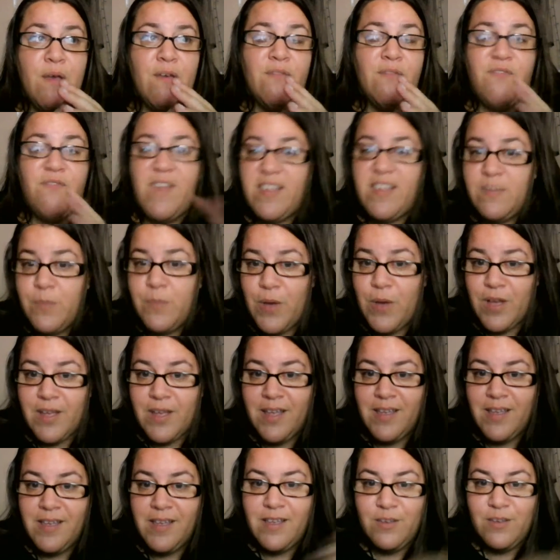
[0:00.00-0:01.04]
Facebook
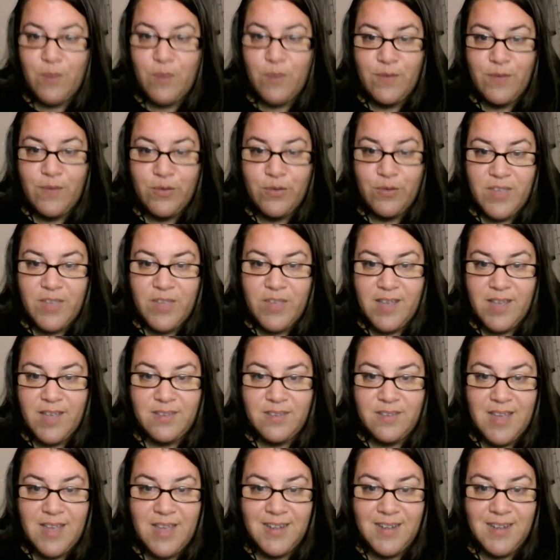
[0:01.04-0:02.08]
is one of those things
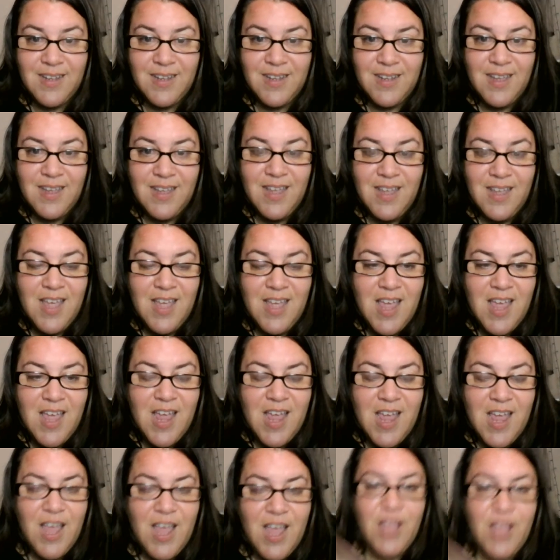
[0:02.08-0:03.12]
that
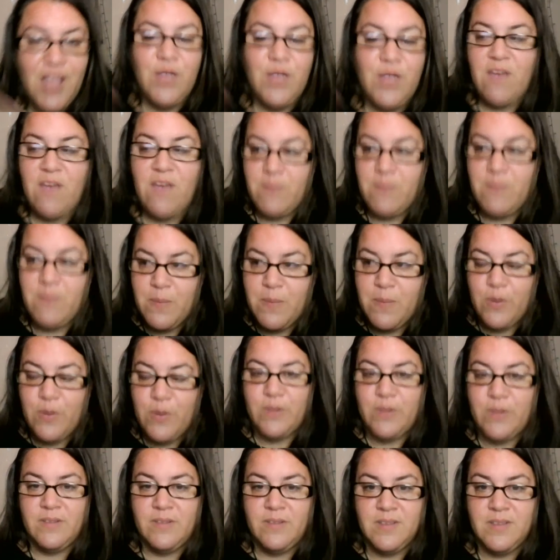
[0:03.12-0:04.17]
you have
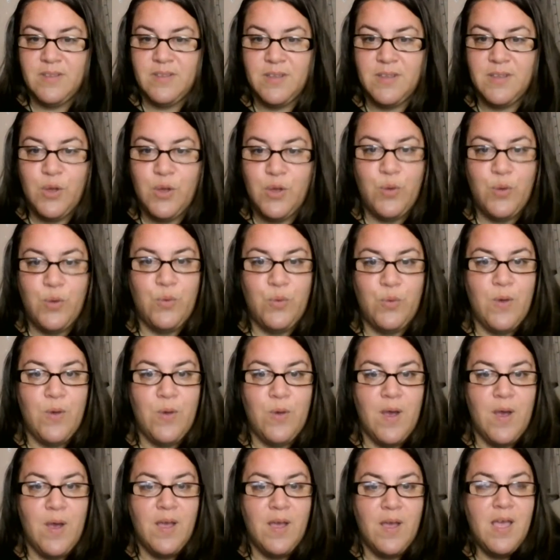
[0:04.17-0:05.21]
people who,
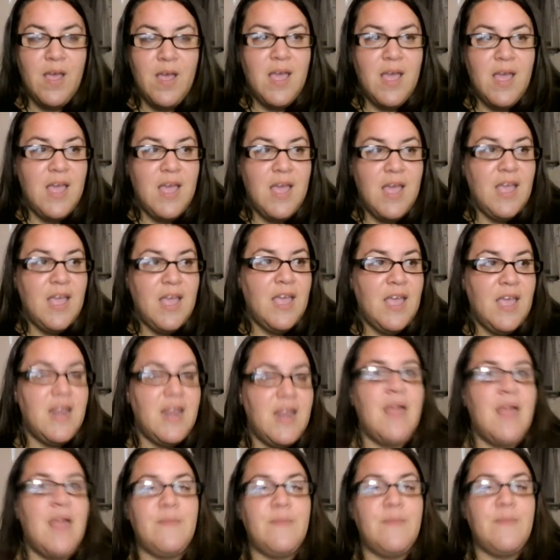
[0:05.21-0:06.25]
and
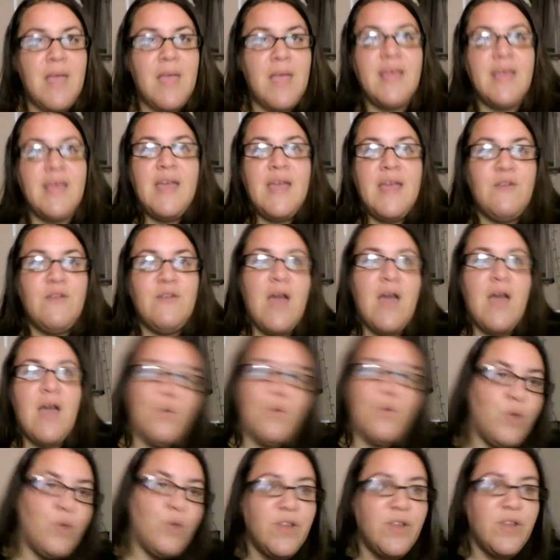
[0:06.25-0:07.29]
I don't know how to
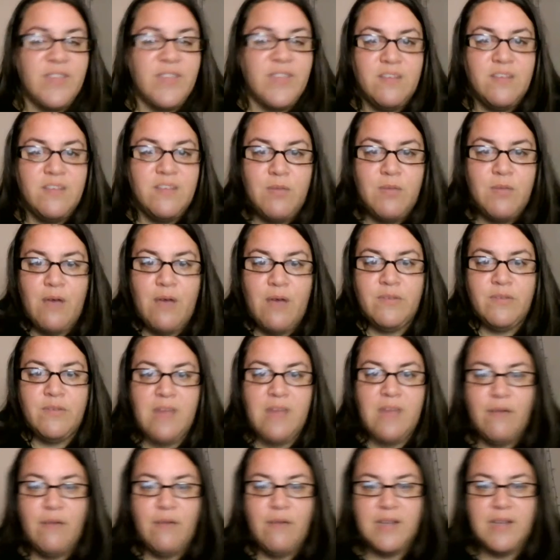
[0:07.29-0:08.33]
word this without
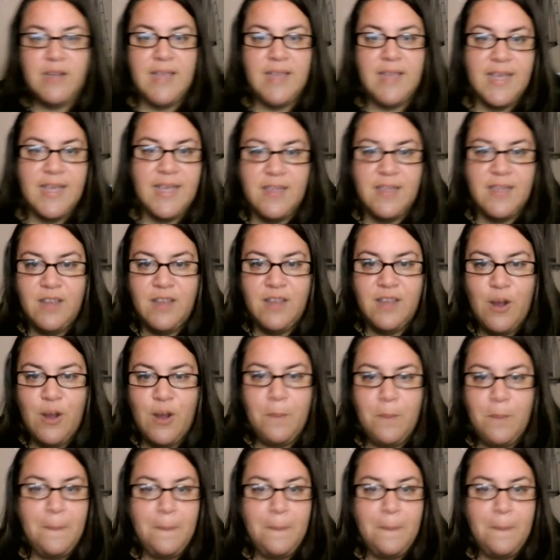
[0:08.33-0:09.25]
sounding like, you know,